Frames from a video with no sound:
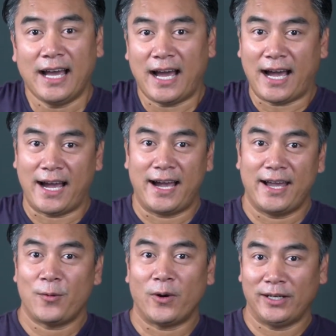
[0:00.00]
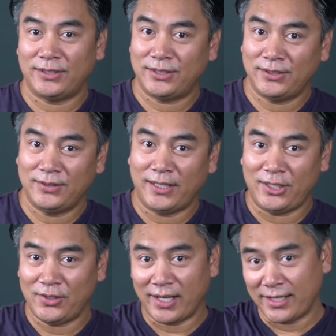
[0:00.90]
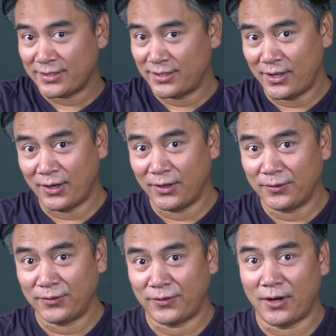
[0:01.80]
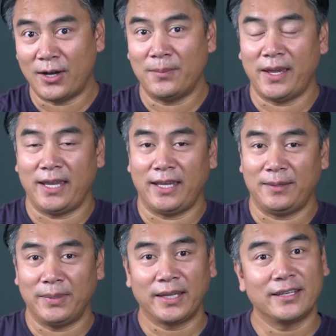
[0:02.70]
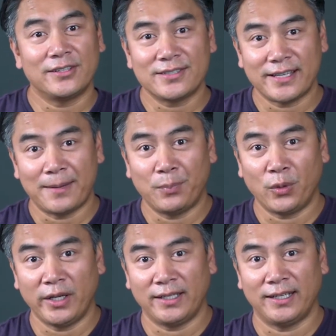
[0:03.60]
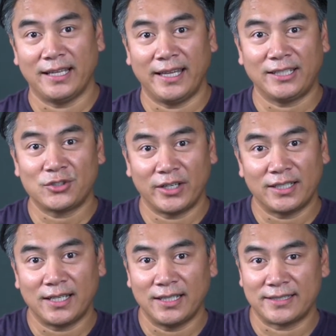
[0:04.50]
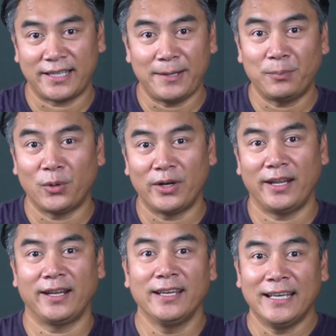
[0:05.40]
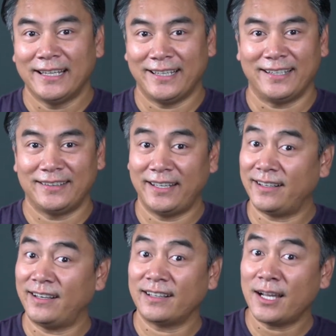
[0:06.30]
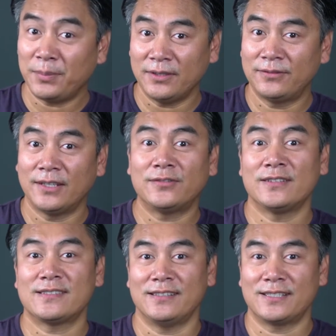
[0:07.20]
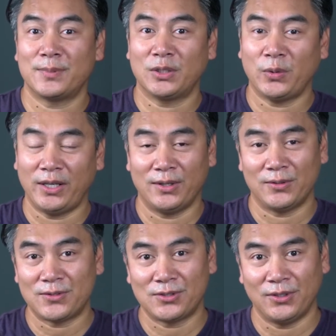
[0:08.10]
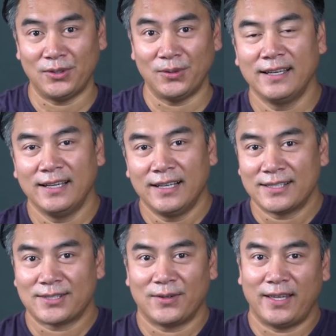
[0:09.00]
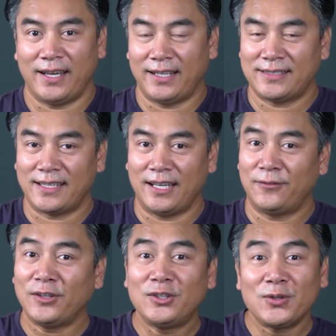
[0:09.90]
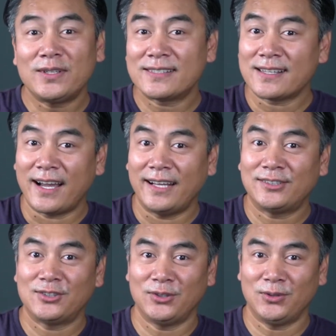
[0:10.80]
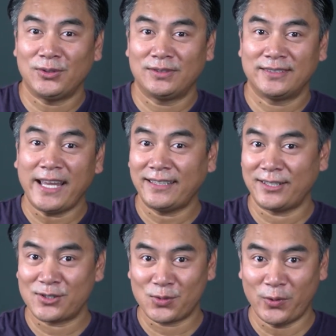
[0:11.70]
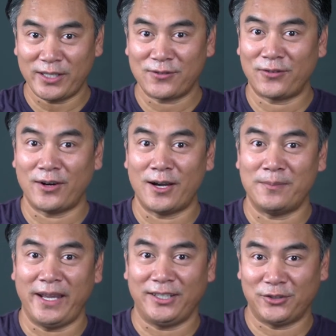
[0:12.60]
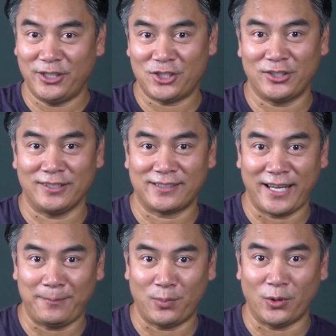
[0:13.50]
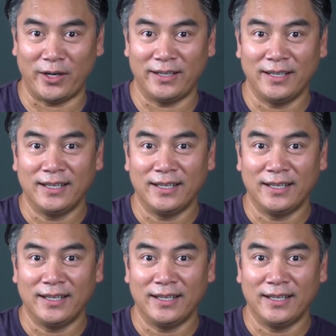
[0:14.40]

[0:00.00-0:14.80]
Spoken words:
I wanted to let you guys know from a beginner standpoint in electric skateboarding that there are a couple of differences between those two, so that if you do decide to take that switch from a traditional skateboard